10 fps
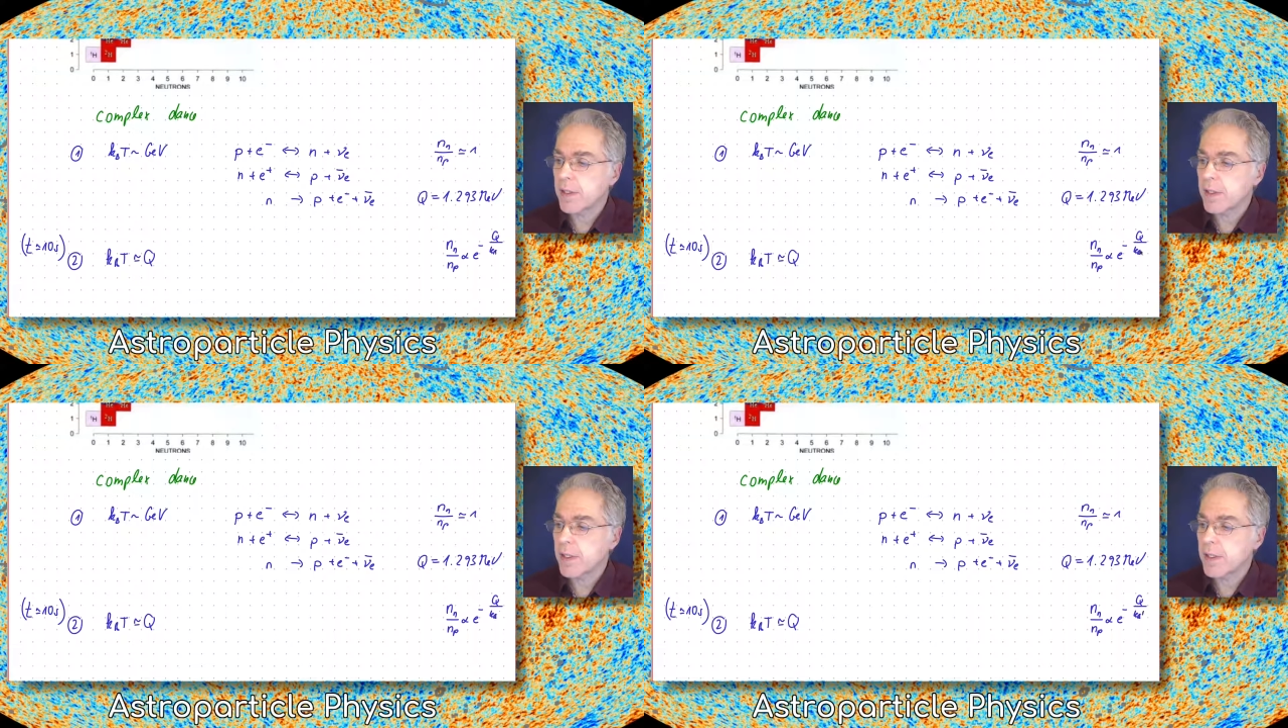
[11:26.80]

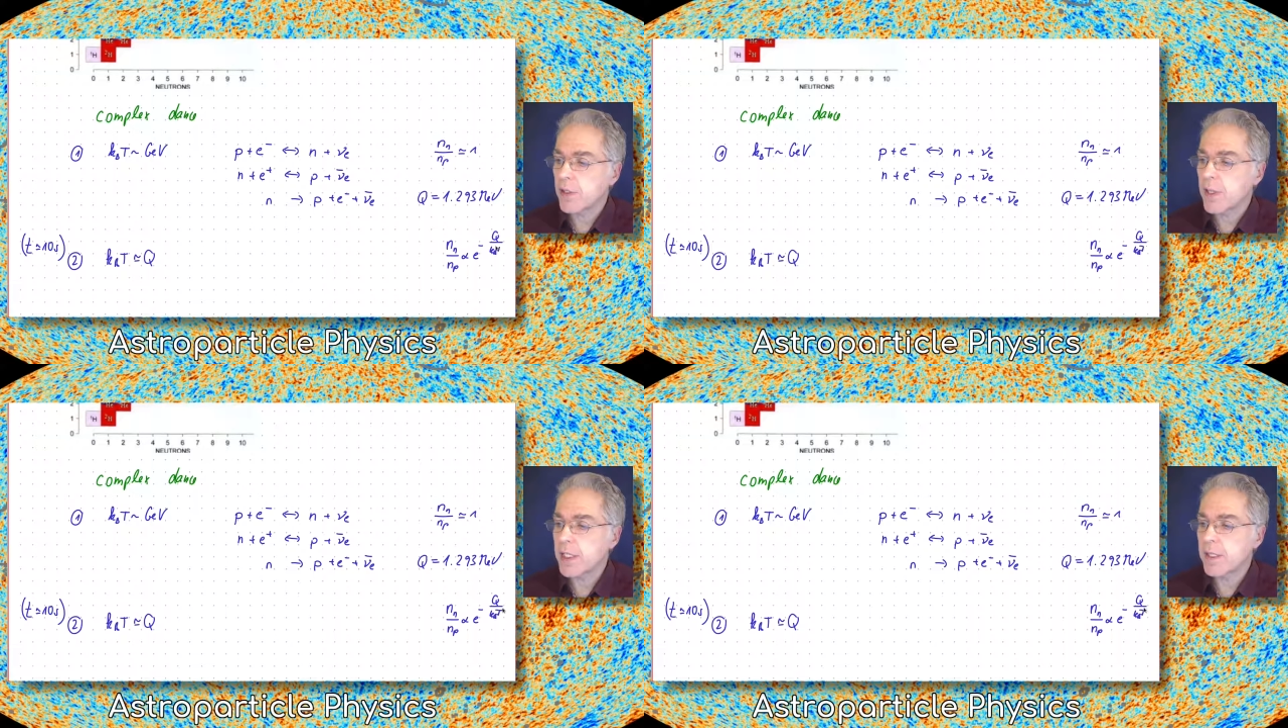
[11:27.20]
So
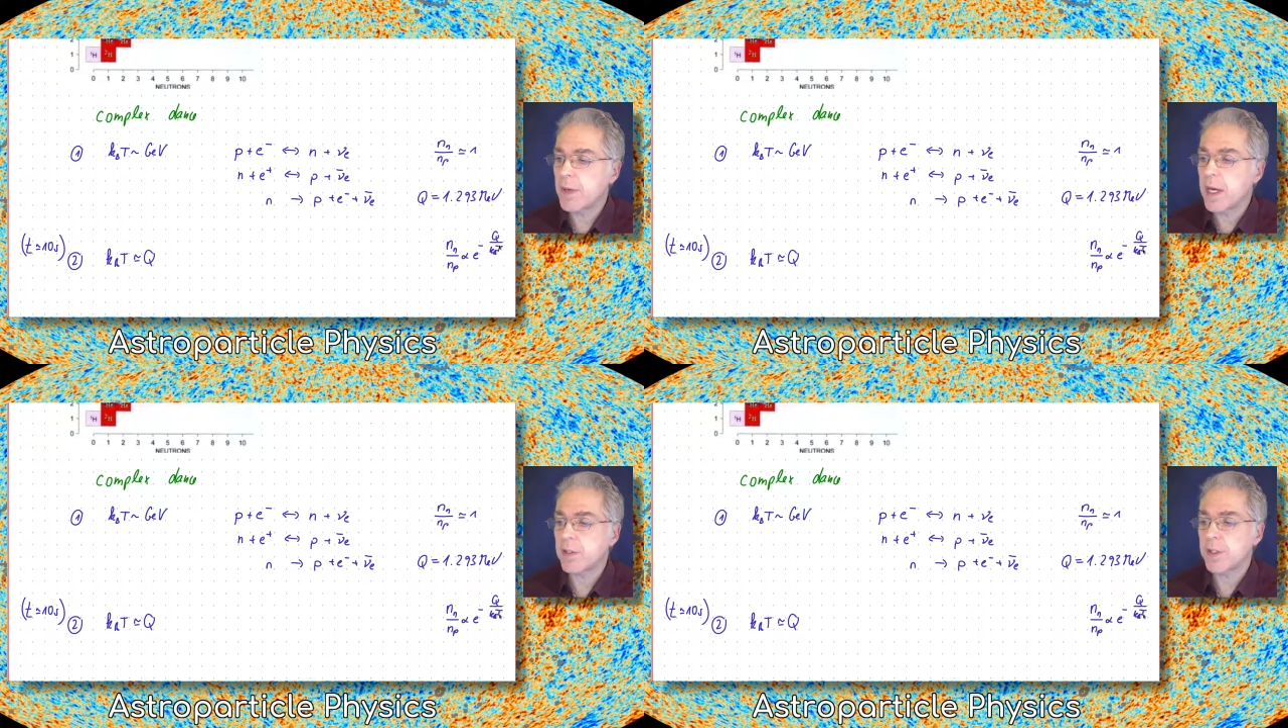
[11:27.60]
that's
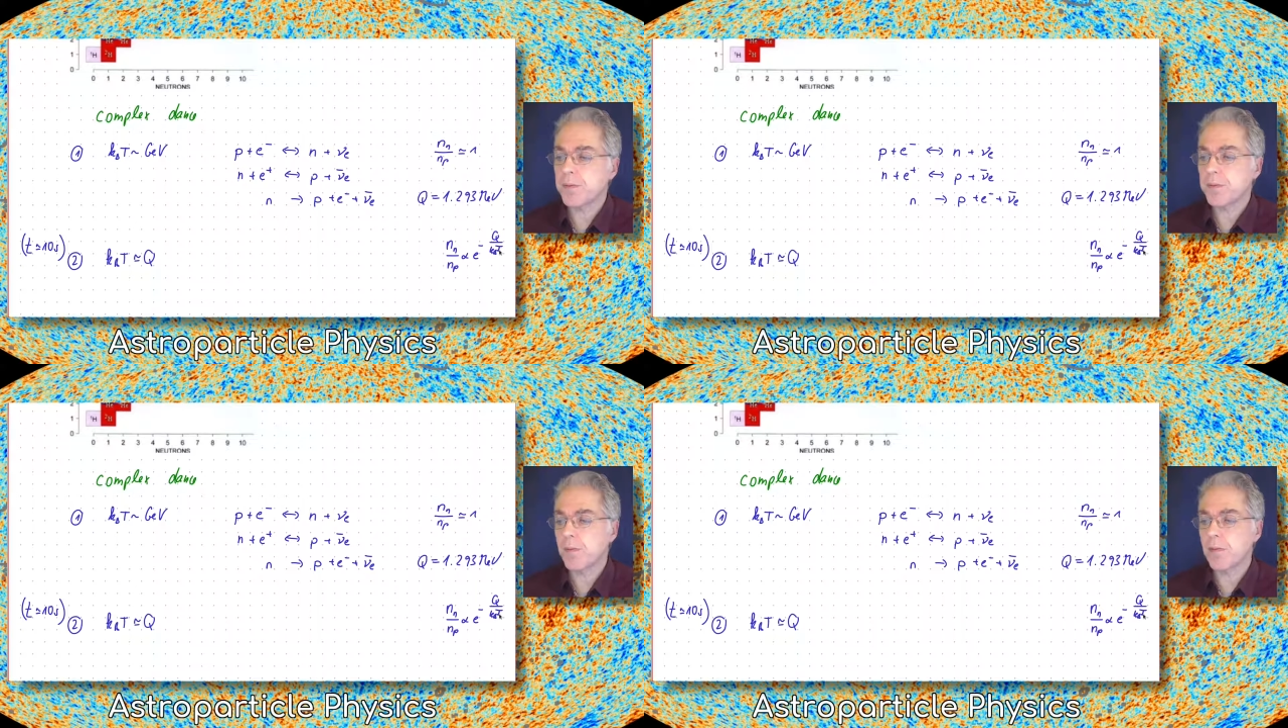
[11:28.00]
about
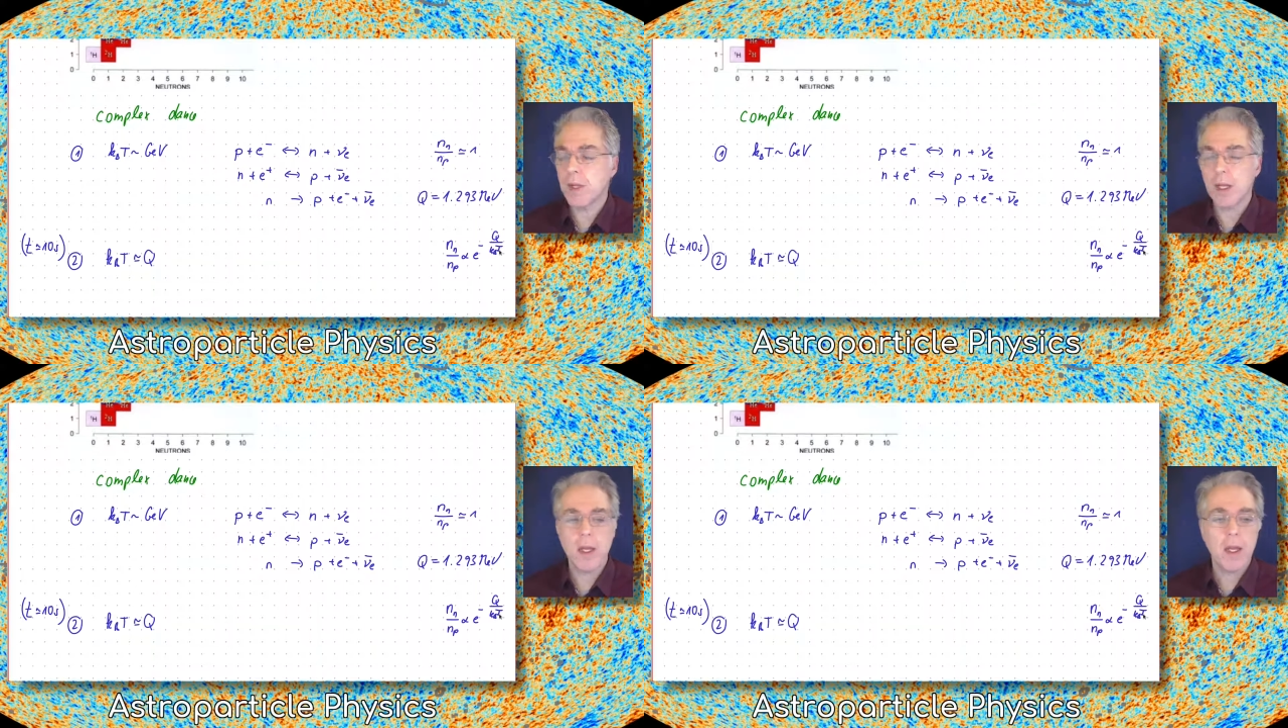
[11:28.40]

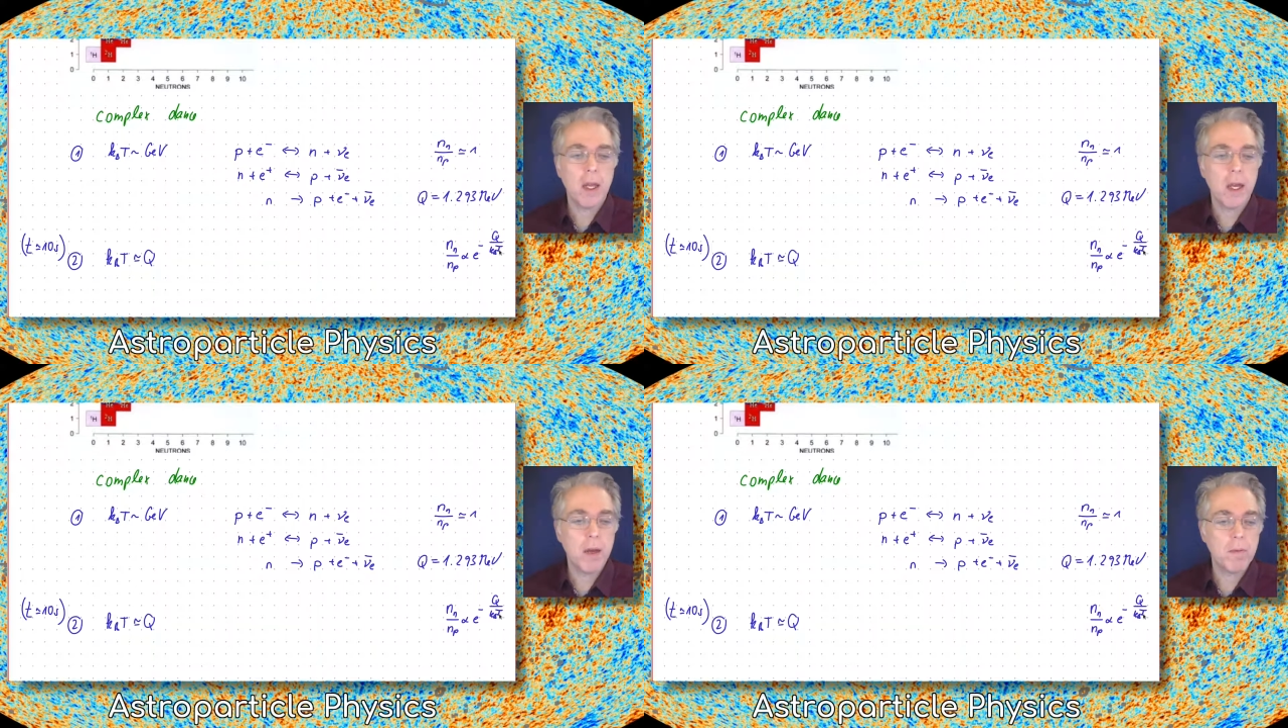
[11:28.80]

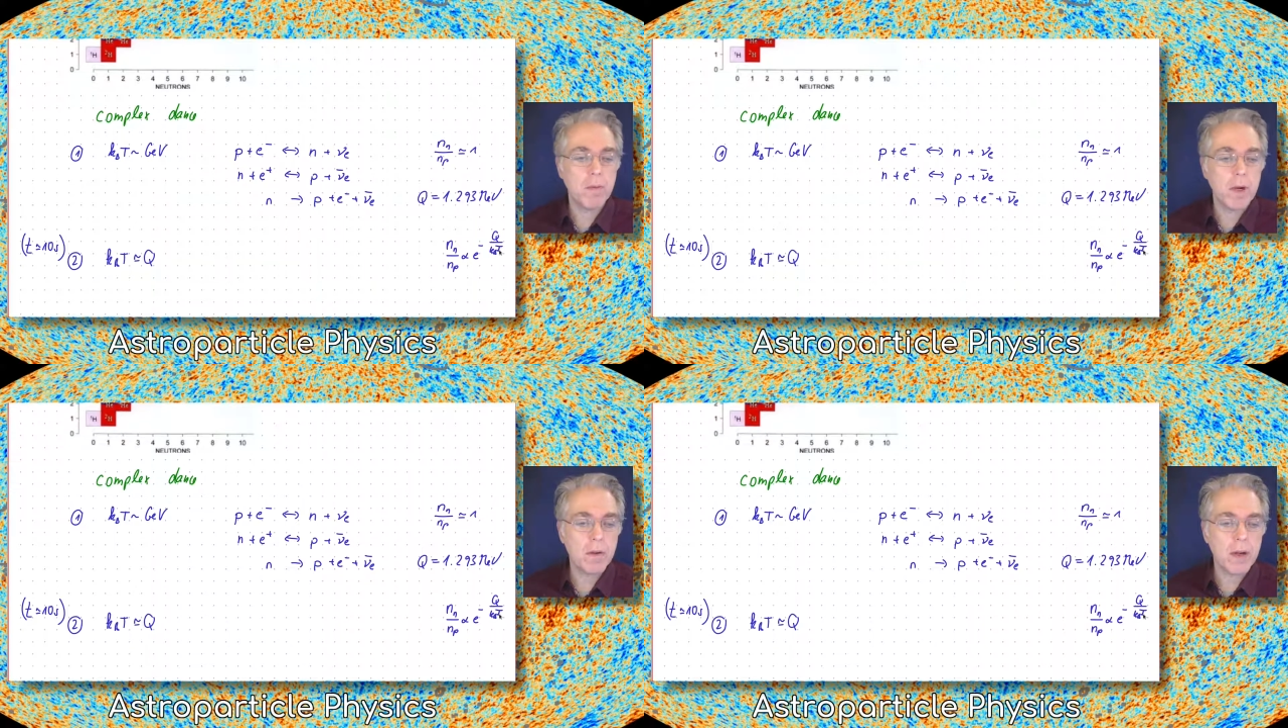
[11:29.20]

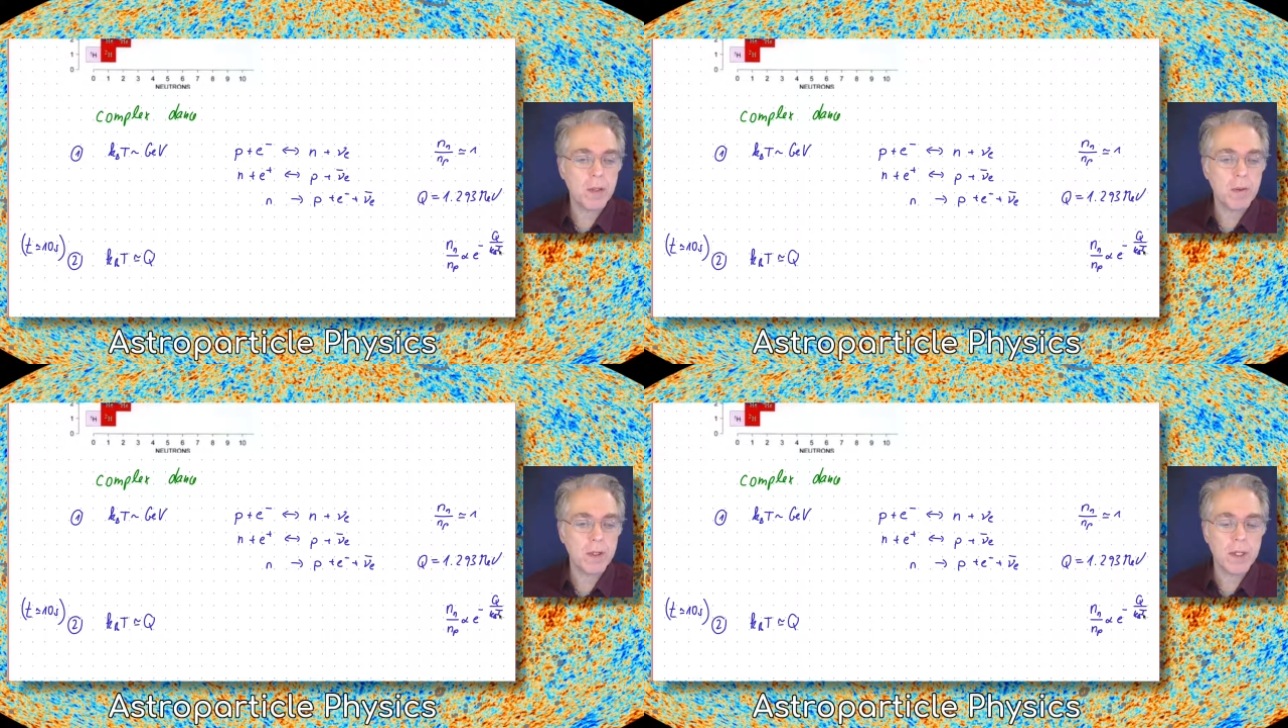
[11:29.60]
round
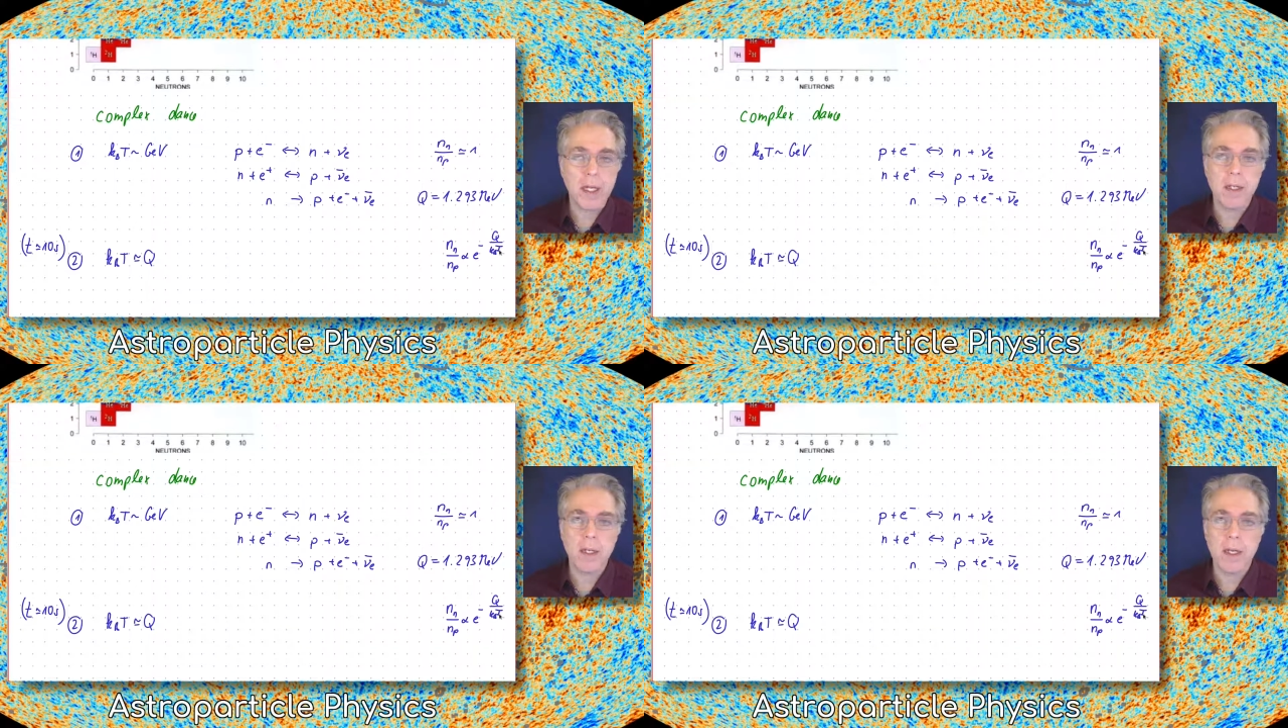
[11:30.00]
about
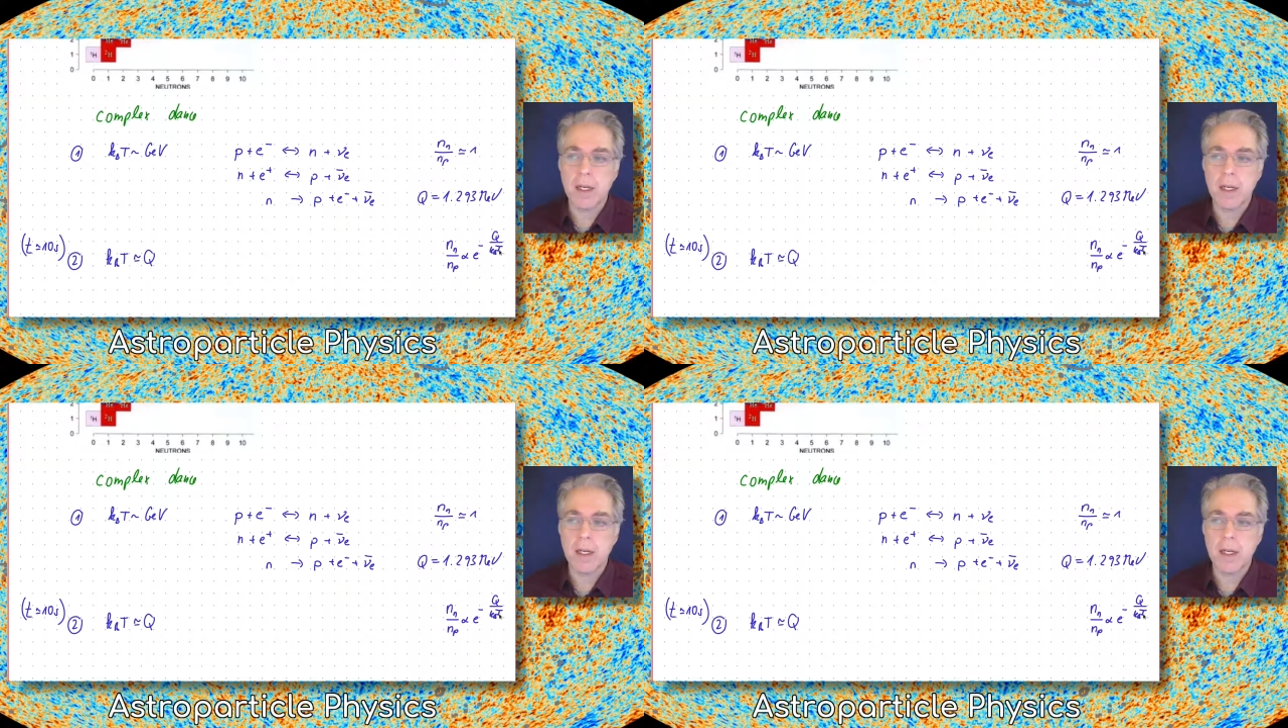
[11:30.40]
then